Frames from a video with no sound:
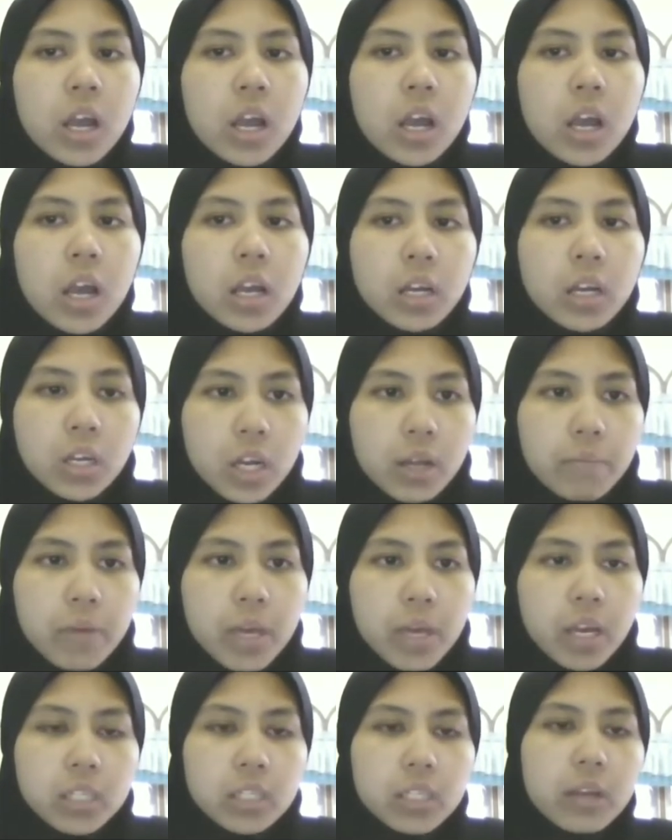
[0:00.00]

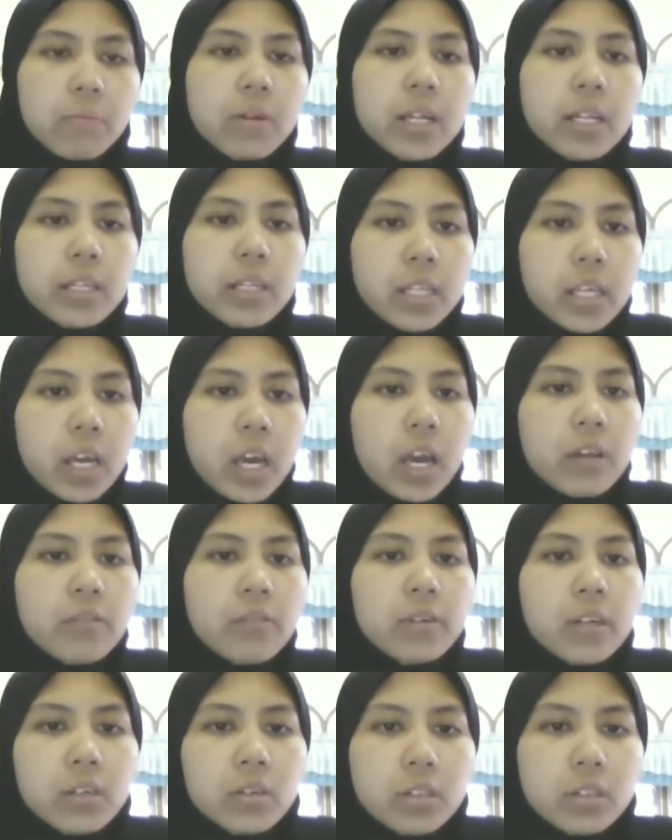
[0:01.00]
economic stability and
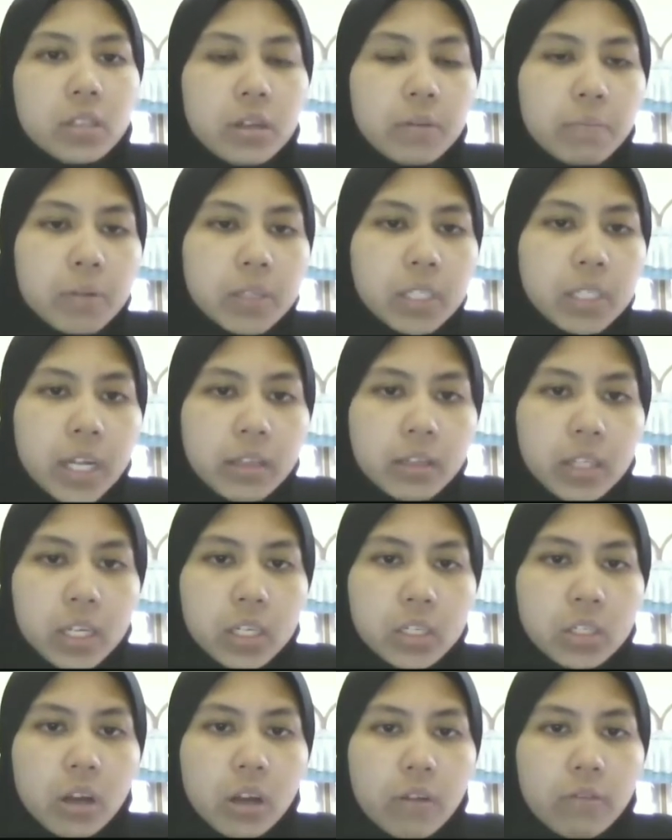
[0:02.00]
reduce the
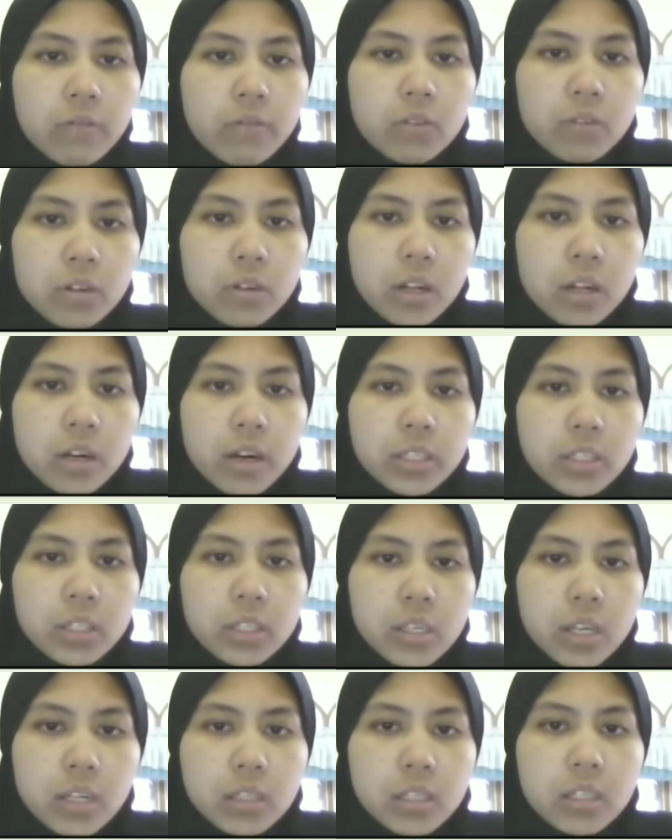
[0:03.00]
percentage of rural
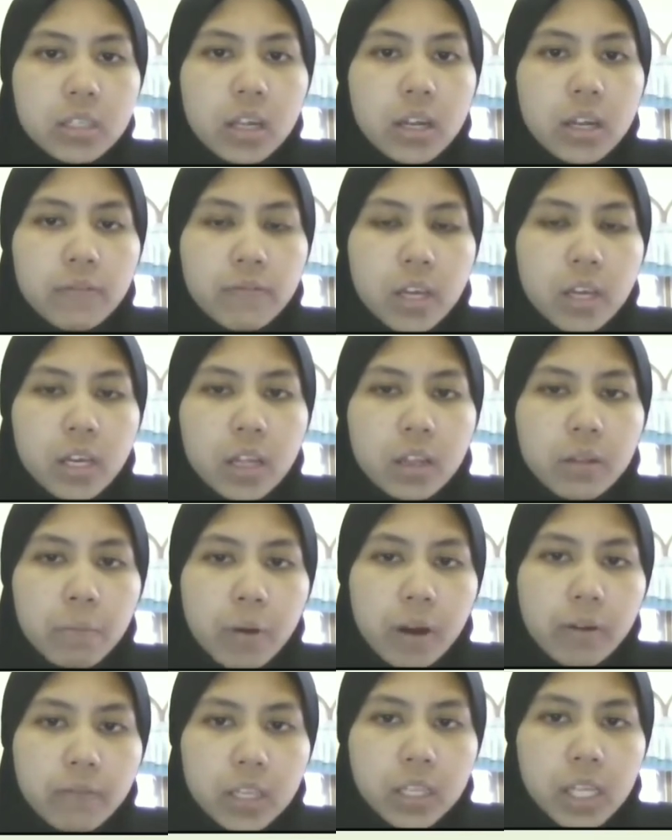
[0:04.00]
residents living in
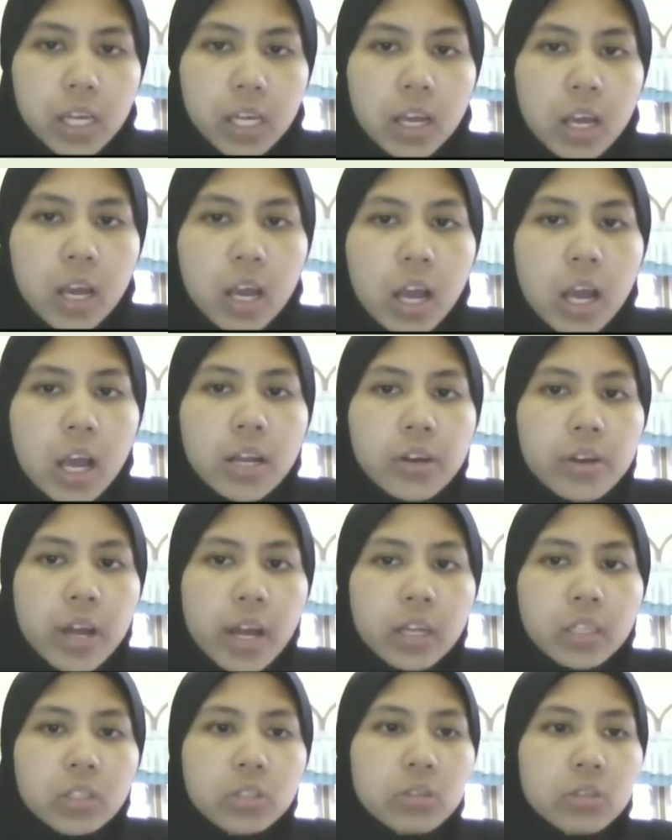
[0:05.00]
poverty.
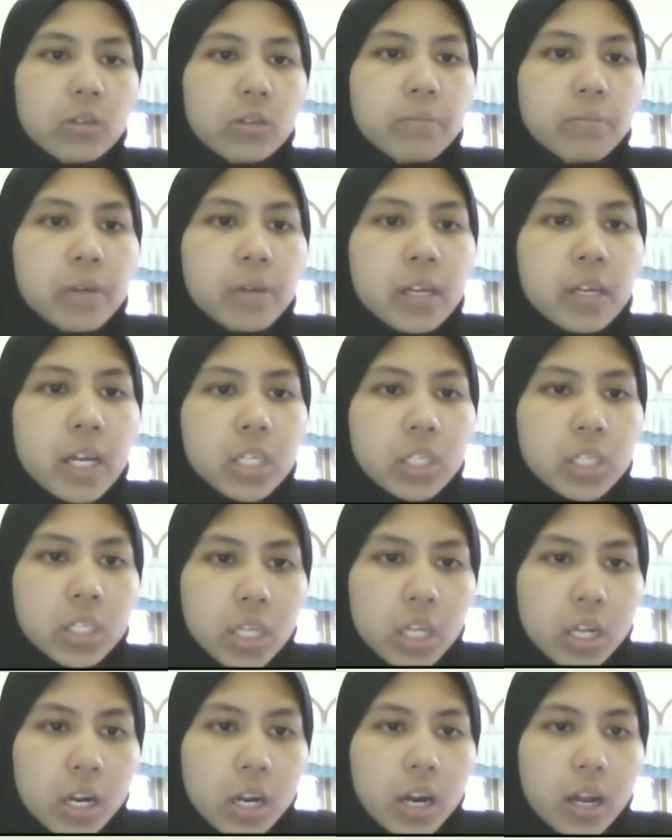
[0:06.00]
There should be
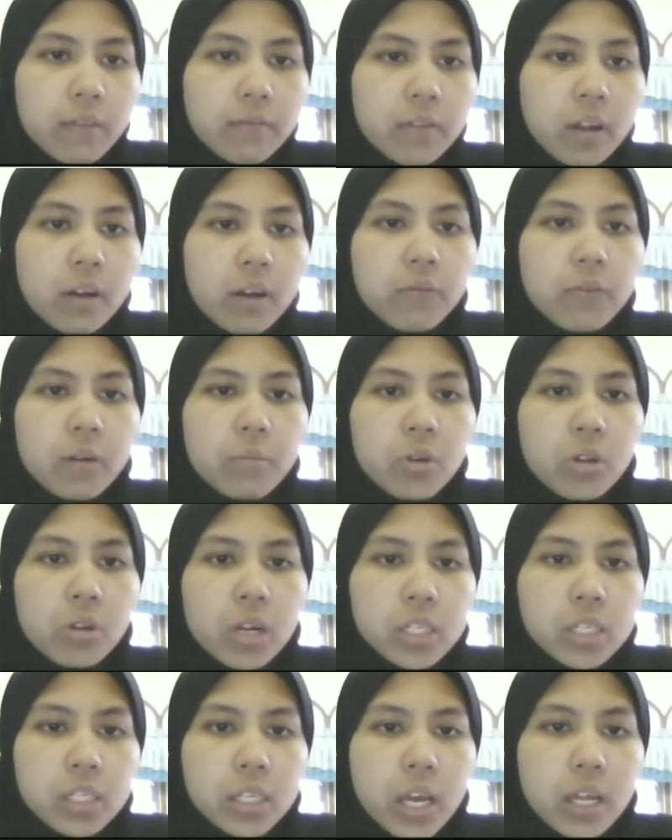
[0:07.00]
national level
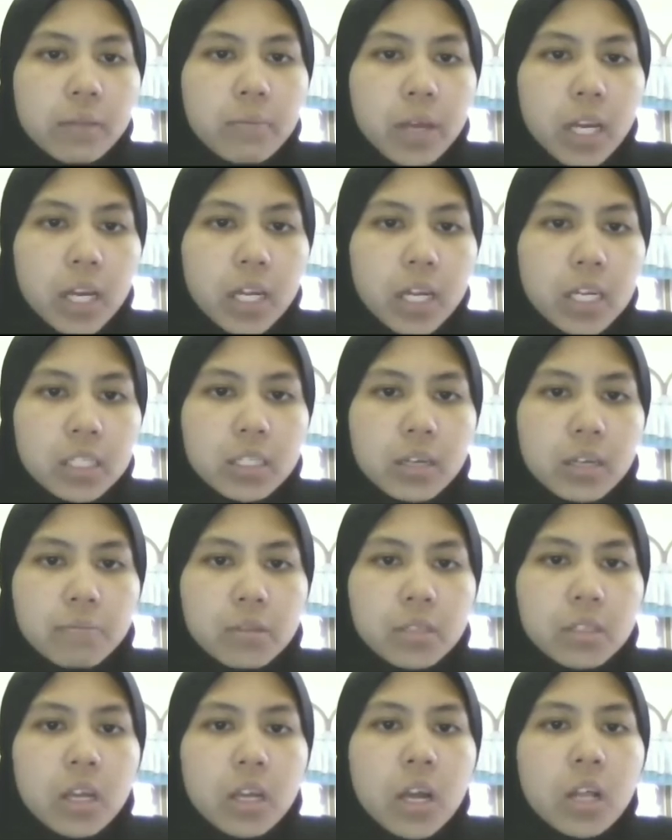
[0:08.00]
formulas and
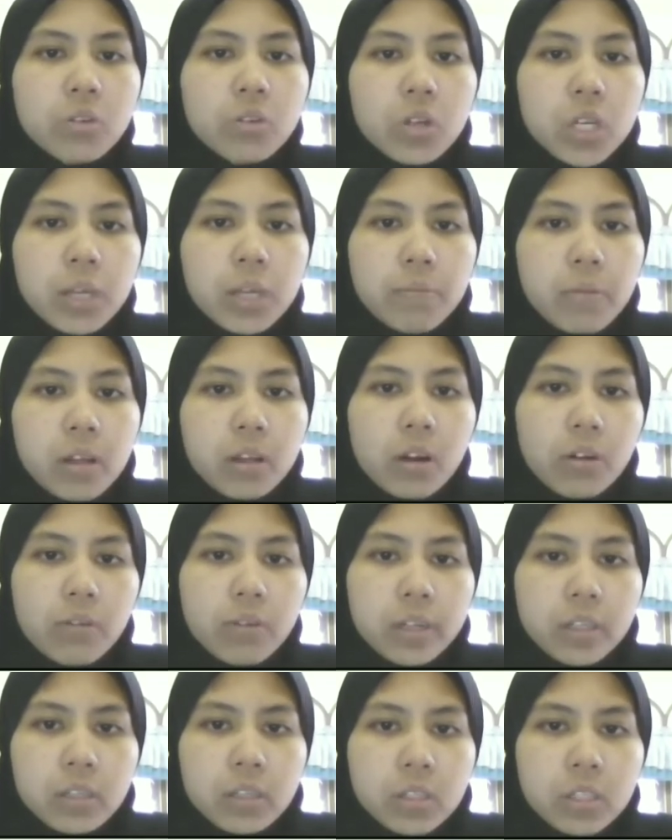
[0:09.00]
mechanisms to limit or
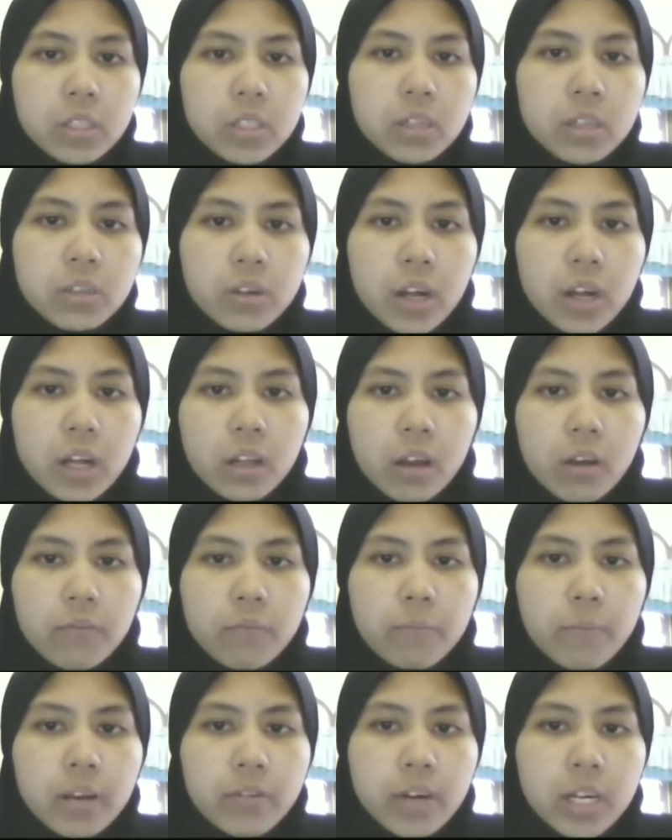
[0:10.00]
reduce the trend of
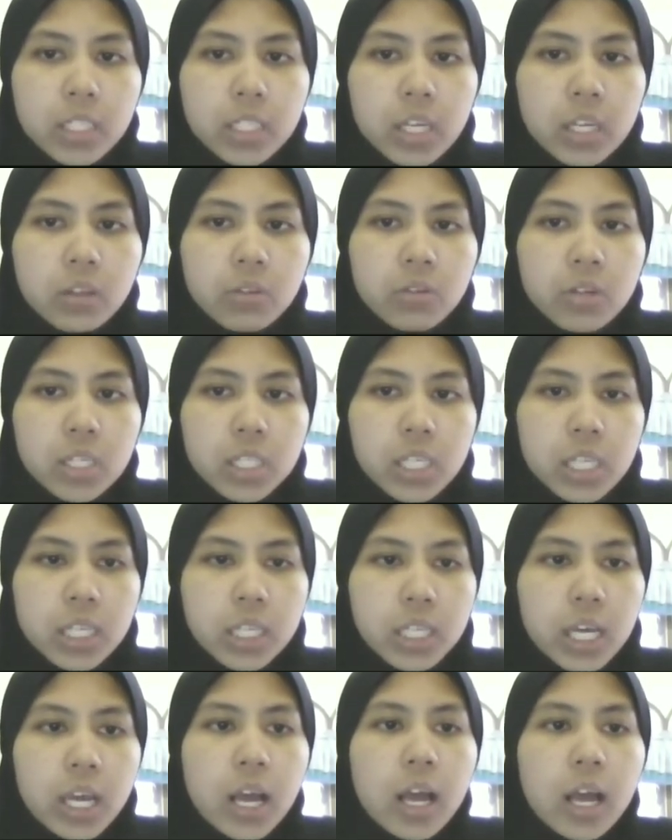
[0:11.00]
migration to the
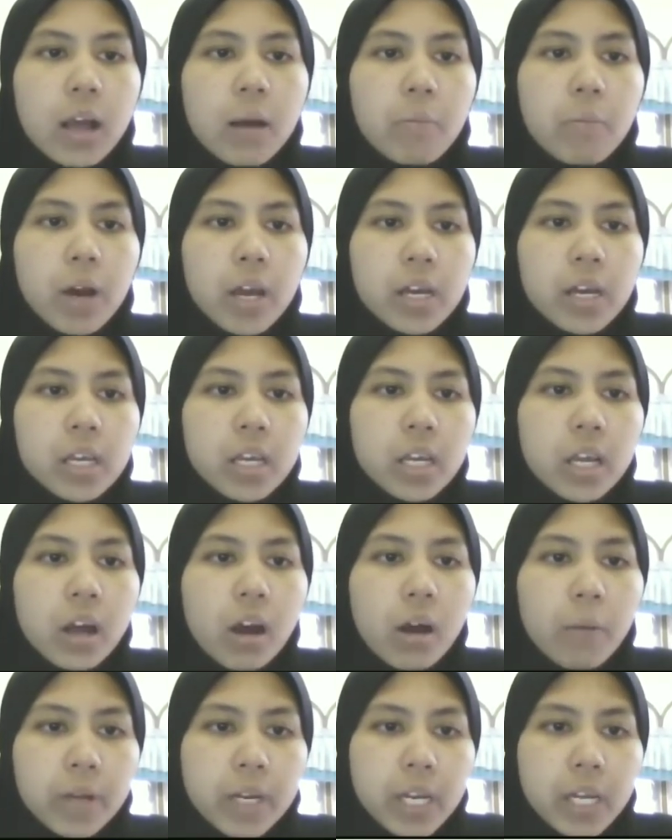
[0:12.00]
city by
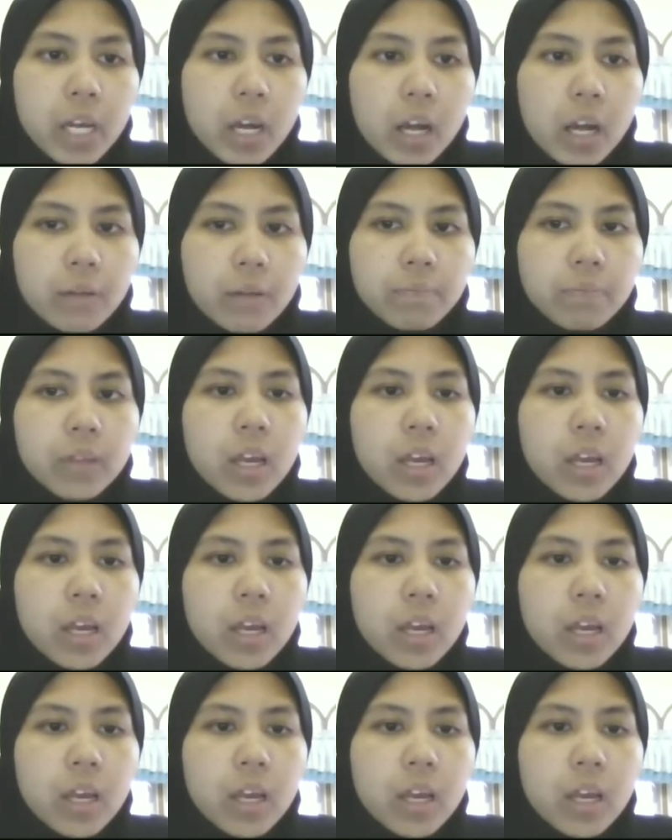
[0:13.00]
opening up